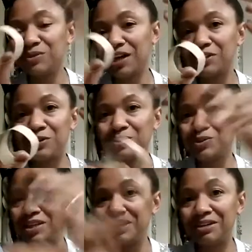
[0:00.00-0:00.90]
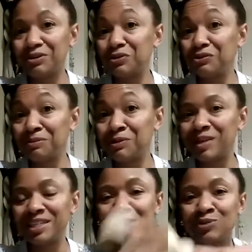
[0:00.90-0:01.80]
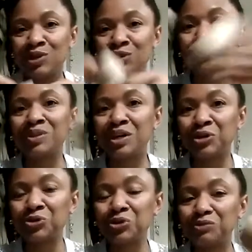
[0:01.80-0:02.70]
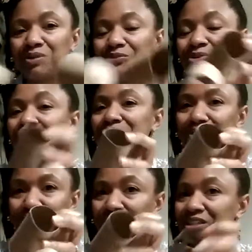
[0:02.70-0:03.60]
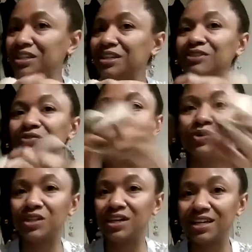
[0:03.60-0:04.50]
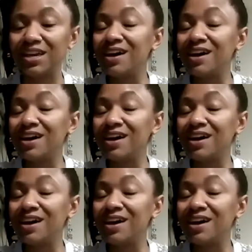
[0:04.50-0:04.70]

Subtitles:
I know that on a normal basis, we go through a lot of toilet paper, and certainly if you're like